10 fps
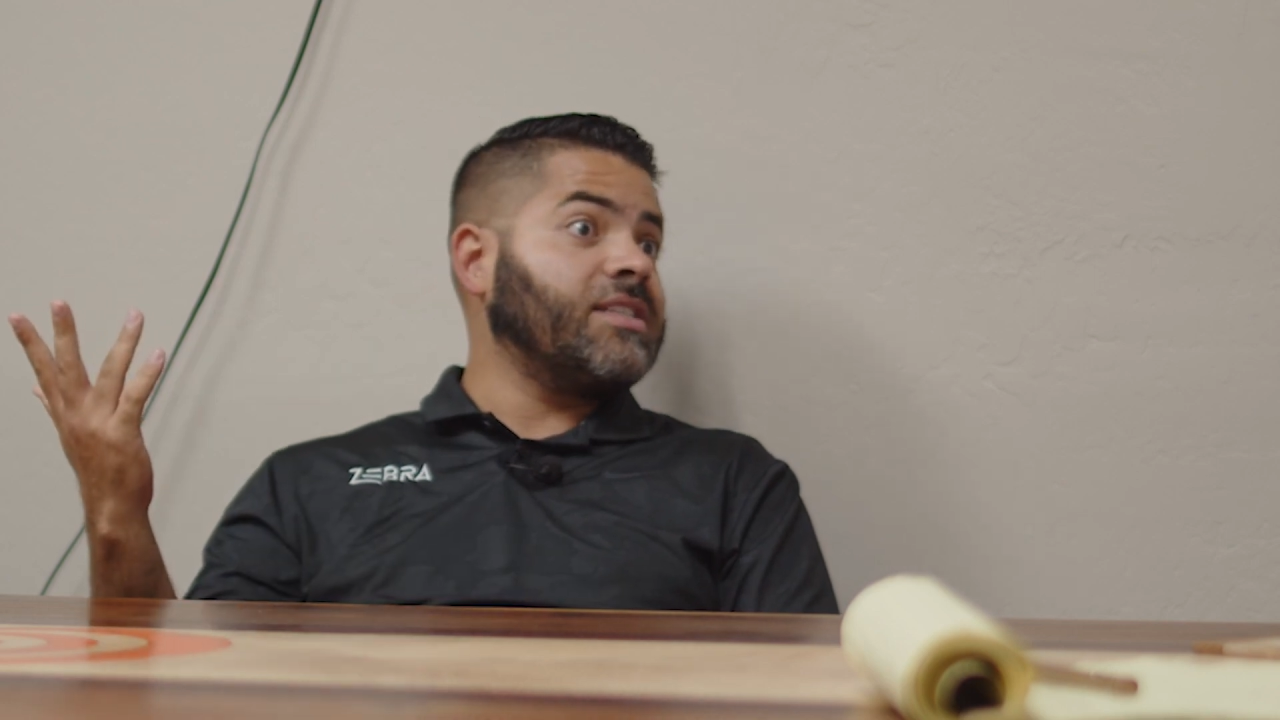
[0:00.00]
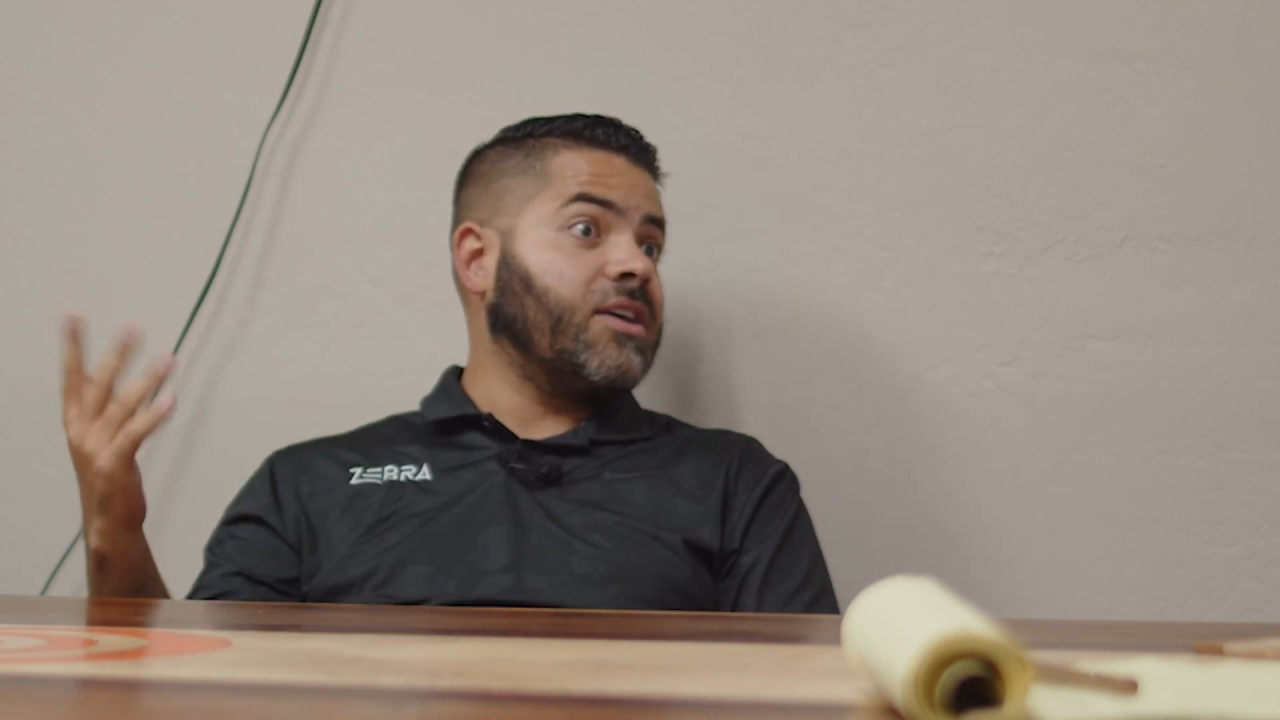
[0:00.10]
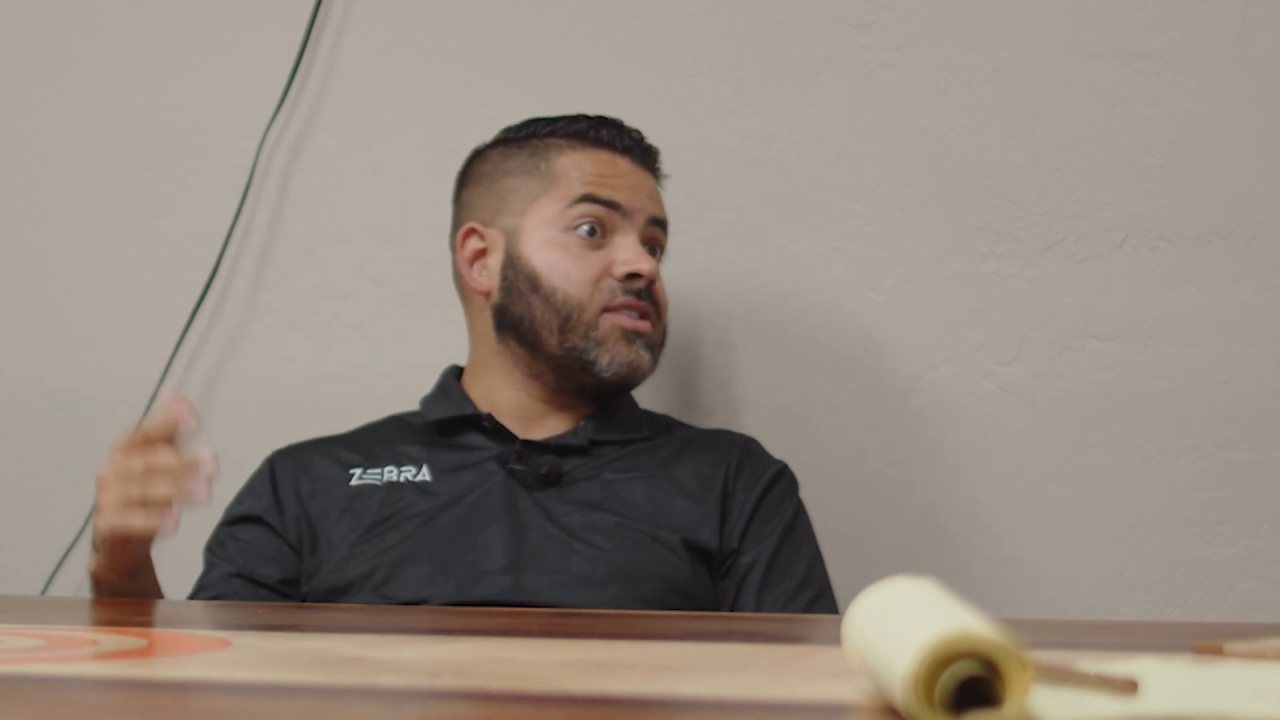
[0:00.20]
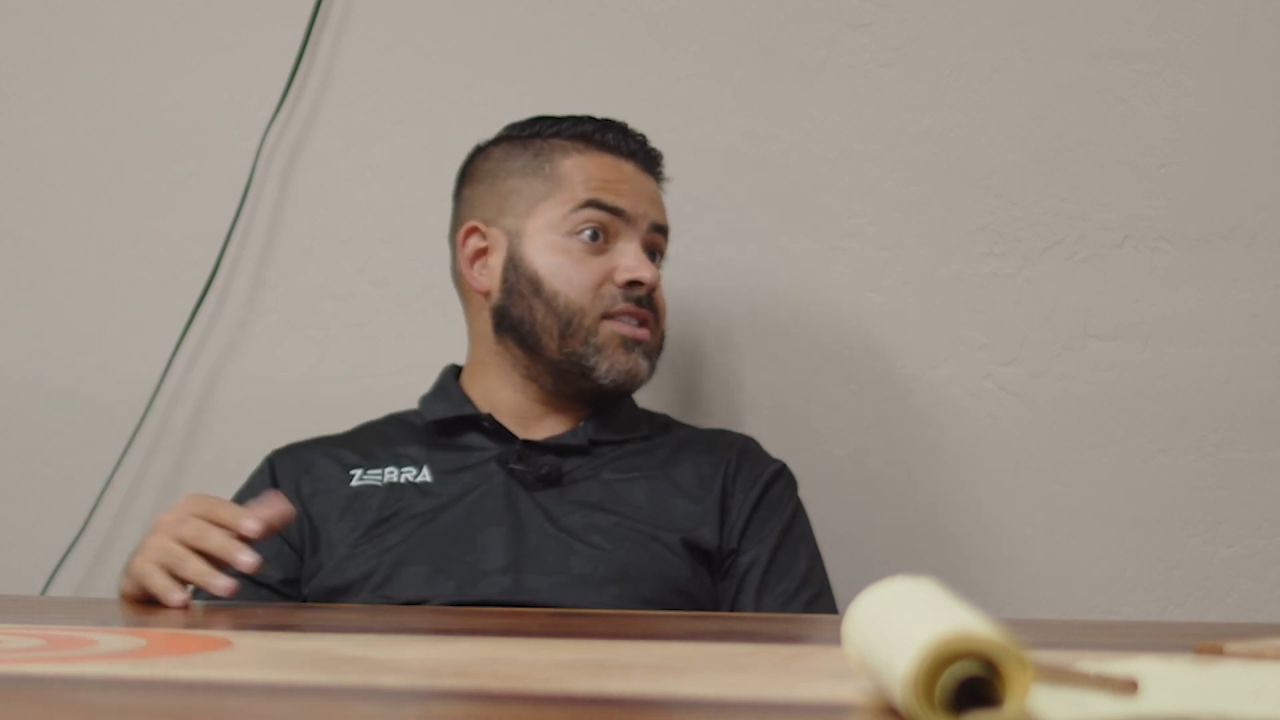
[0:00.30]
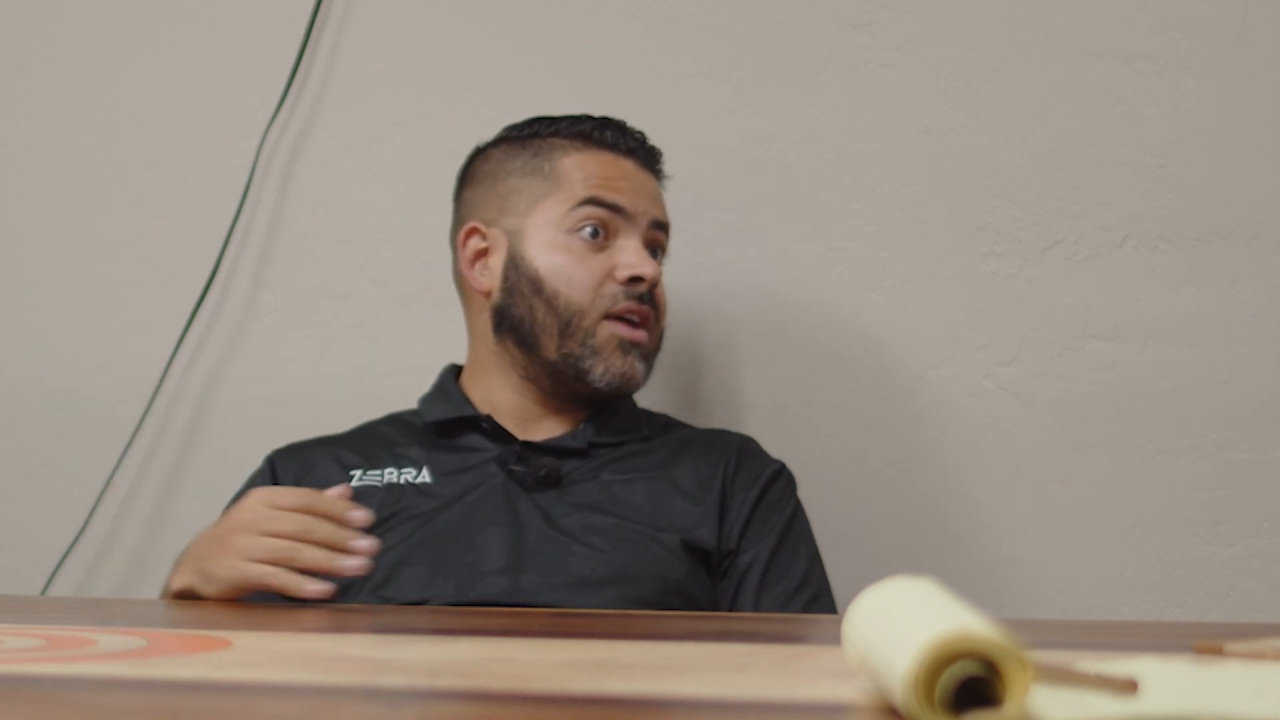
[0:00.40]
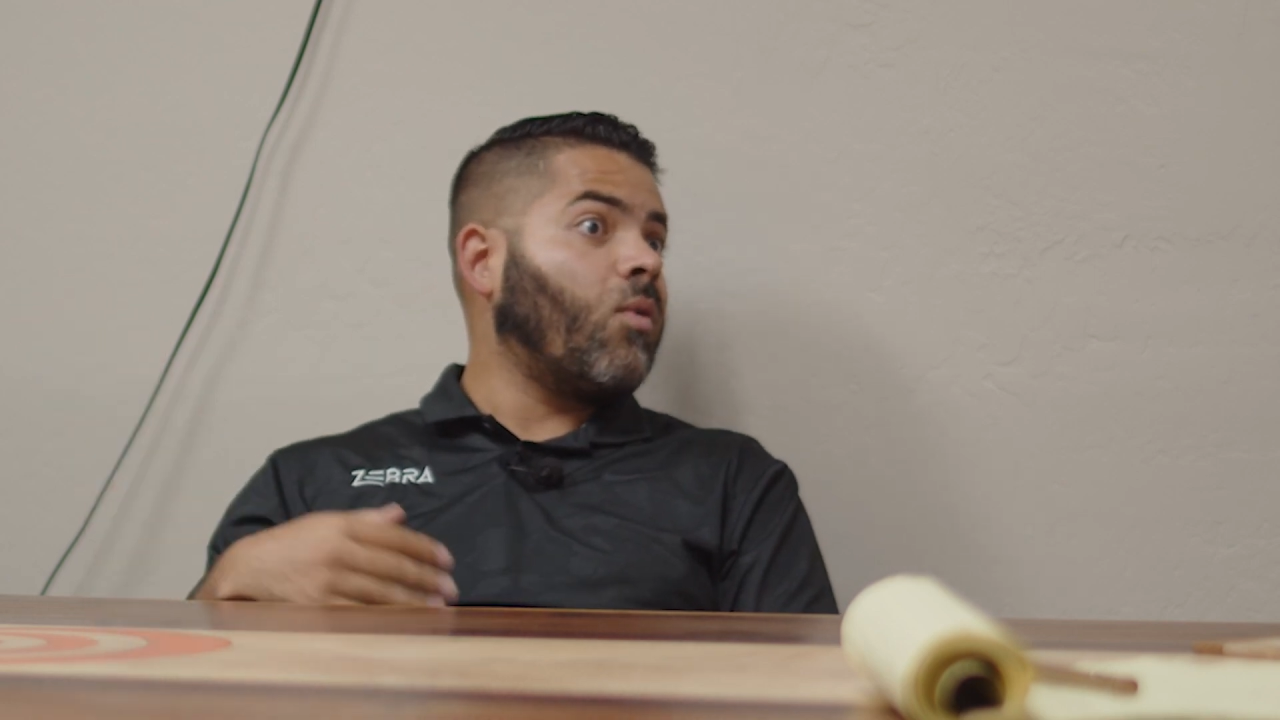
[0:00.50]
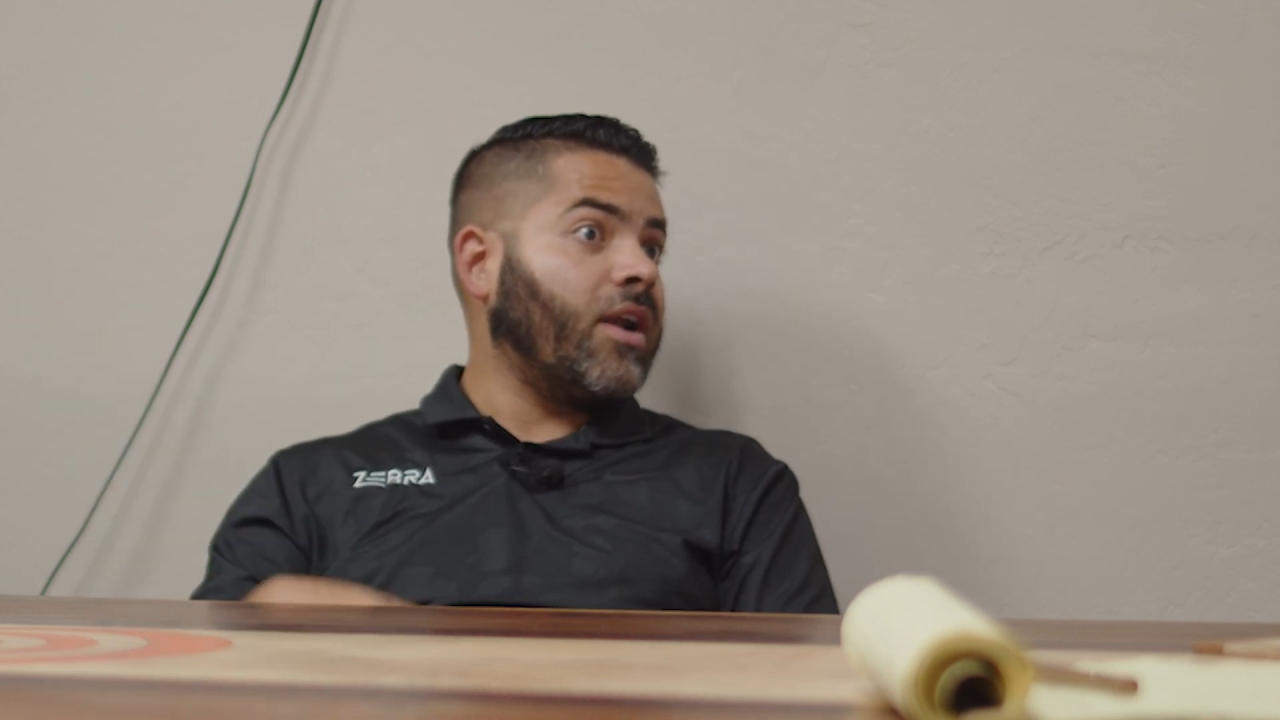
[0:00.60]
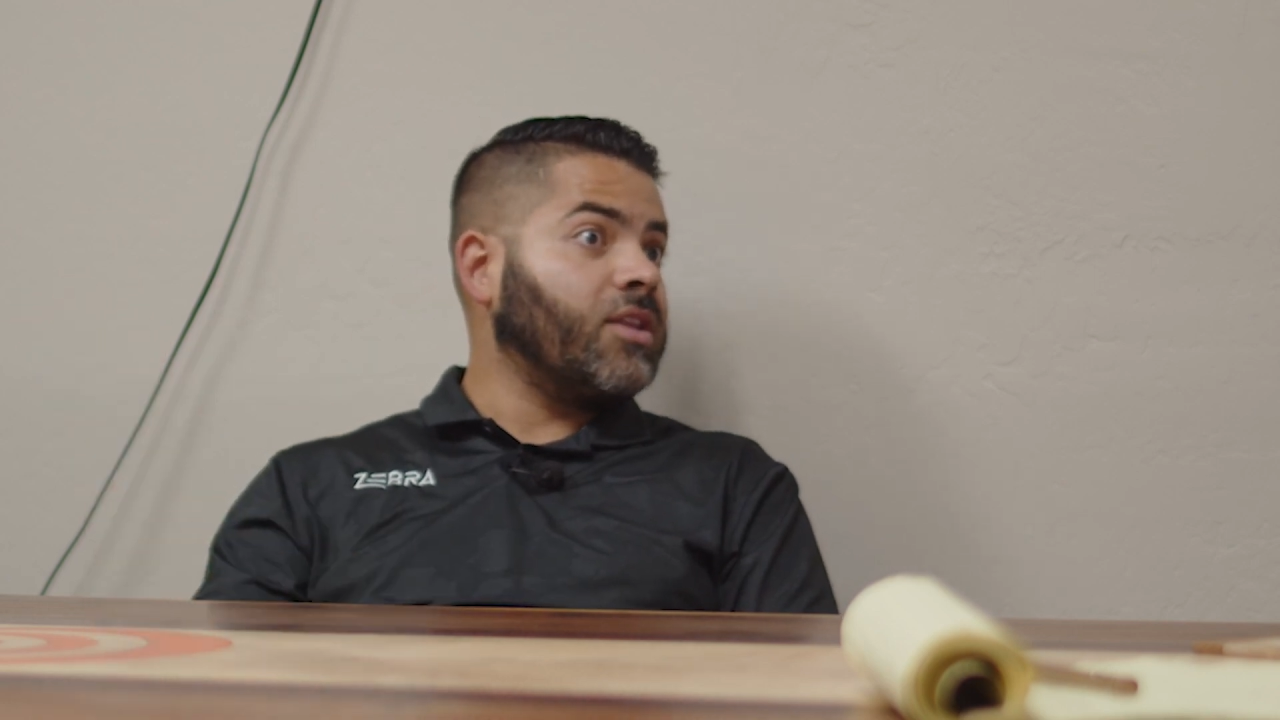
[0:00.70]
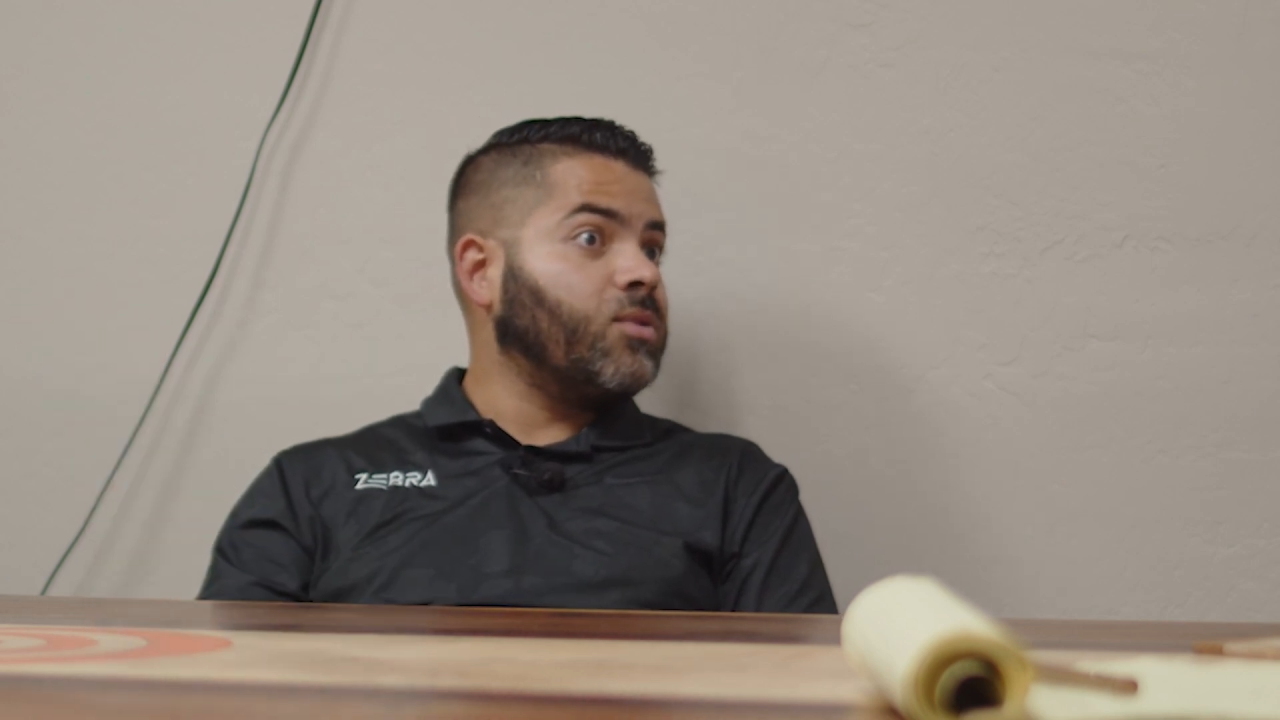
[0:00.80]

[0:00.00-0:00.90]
sales as I wanted